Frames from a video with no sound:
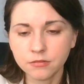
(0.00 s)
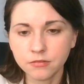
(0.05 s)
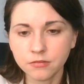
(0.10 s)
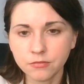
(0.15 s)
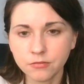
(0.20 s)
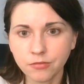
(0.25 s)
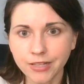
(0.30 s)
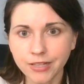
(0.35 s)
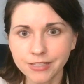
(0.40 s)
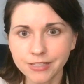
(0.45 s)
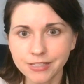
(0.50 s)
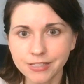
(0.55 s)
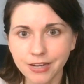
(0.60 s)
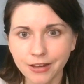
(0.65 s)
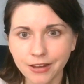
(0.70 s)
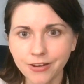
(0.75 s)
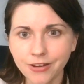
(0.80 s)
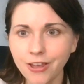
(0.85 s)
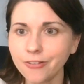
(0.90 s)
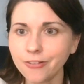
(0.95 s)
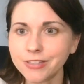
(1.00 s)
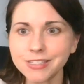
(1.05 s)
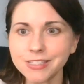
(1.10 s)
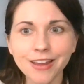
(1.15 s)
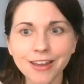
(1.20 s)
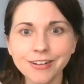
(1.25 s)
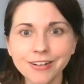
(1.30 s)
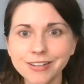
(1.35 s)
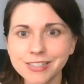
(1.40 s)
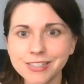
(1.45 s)
Wednesday. No, it's
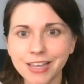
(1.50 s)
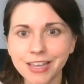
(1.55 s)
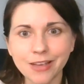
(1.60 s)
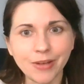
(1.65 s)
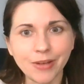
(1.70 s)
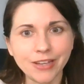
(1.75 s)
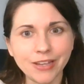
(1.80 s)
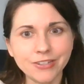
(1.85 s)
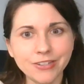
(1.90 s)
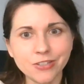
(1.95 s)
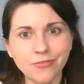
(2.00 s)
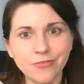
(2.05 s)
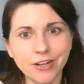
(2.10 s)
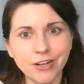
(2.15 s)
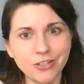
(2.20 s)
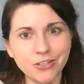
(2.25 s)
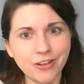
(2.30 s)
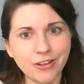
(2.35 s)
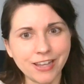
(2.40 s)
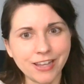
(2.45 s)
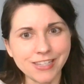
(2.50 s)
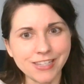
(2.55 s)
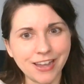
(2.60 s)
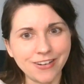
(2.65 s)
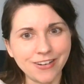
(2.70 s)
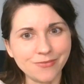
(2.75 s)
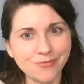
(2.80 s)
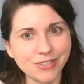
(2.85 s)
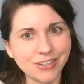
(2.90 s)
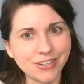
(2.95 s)
not an exam. I just freaked you guys
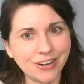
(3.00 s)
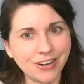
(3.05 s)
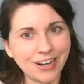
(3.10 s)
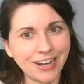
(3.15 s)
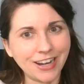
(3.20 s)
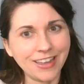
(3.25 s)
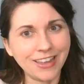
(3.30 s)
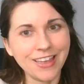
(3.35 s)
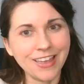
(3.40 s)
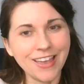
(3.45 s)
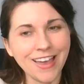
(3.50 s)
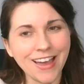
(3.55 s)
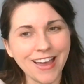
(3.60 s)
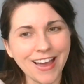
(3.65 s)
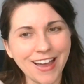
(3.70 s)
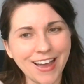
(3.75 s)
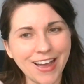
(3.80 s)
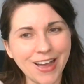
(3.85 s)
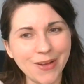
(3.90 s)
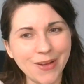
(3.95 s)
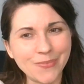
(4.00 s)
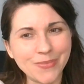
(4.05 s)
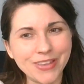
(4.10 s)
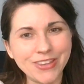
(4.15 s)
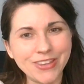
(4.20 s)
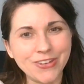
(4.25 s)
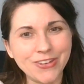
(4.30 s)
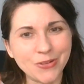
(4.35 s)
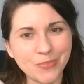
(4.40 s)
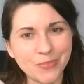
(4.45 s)
out. I'm sorry.
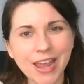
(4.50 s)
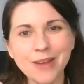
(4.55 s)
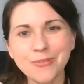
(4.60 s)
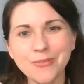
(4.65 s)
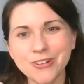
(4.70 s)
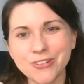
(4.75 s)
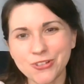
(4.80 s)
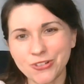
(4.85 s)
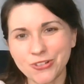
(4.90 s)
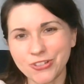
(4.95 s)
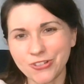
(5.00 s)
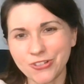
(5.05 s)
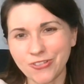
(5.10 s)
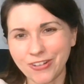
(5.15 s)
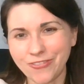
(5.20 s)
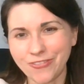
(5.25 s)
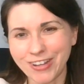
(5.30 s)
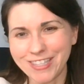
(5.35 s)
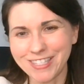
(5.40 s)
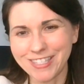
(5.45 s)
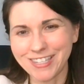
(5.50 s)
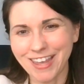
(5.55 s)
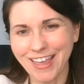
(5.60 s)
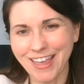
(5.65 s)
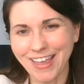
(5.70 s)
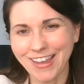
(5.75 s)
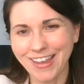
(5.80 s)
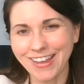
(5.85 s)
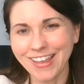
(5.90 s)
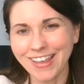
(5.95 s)
Your papers are due on
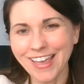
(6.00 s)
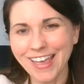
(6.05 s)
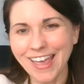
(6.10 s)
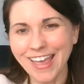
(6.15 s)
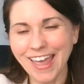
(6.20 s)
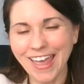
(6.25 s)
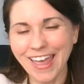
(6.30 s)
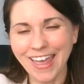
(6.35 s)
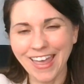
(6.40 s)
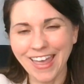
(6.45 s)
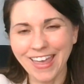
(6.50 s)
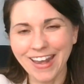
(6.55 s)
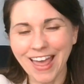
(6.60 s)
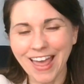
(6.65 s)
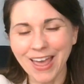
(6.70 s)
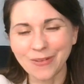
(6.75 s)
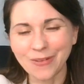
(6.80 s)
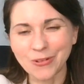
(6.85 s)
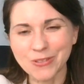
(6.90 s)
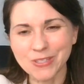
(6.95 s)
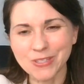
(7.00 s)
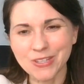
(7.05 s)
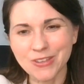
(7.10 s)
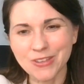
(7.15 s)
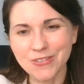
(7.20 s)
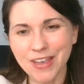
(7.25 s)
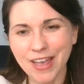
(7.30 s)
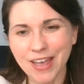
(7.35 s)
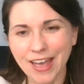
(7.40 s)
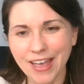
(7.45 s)
Wednesday, and I will see
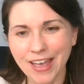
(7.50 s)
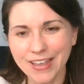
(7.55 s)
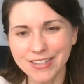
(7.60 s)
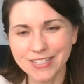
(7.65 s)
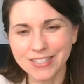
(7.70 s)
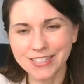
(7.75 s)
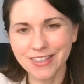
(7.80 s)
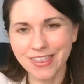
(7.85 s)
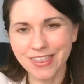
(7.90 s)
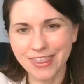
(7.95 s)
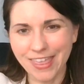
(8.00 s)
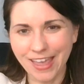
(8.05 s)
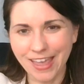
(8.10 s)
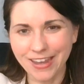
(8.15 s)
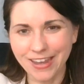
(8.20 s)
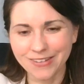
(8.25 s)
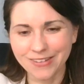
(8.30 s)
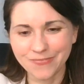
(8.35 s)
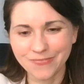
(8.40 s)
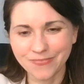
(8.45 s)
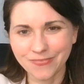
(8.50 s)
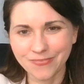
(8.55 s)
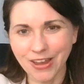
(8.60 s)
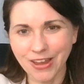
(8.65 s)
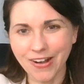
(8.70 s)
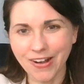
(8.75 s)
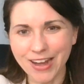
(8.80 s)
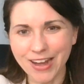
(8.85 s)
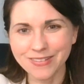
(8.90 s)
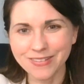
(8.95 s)
you guys then.
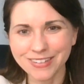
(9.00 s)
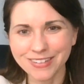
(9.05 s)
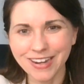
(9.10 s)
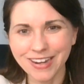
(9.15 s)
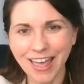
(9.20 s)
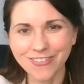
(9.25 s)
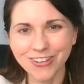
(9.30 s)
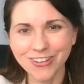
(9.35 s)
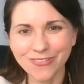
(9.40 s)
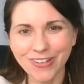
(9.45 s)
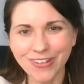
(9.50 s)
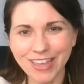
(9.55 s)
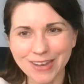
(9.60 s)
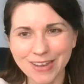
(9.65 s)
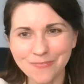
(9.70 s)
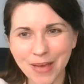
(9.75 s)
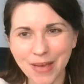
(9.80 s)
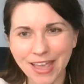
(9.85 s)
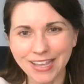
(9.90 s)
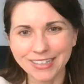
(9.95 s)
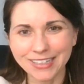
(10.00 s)
All right. Have a good weekend. Bye.